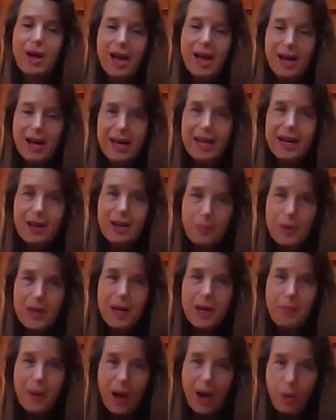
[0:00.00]
Let it be
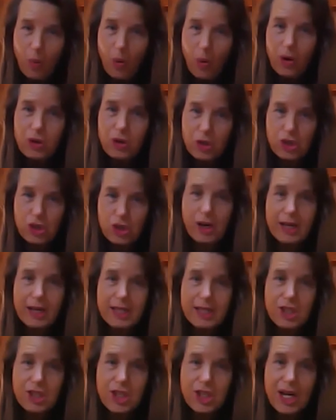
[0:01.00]
about what you're trying
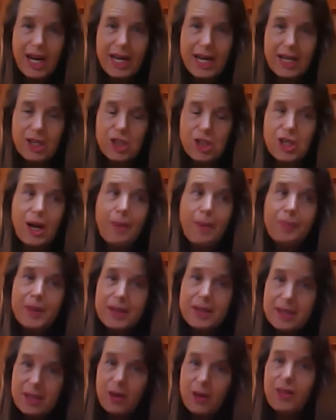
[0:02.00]
to change
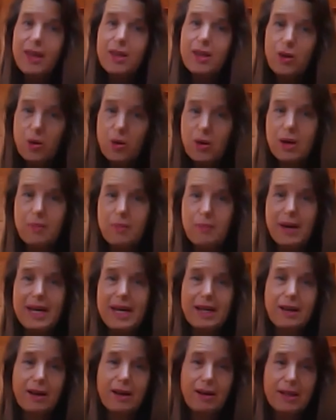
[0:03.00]
so that you can
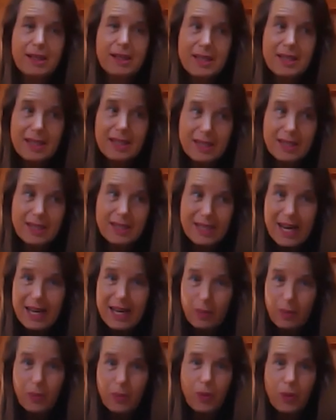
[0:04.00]
make
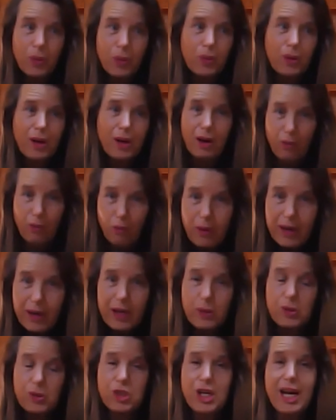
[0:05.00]
sustainable,
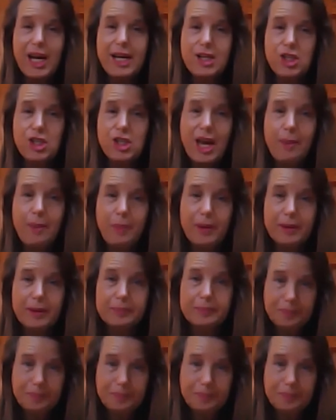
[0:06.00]
real change happen.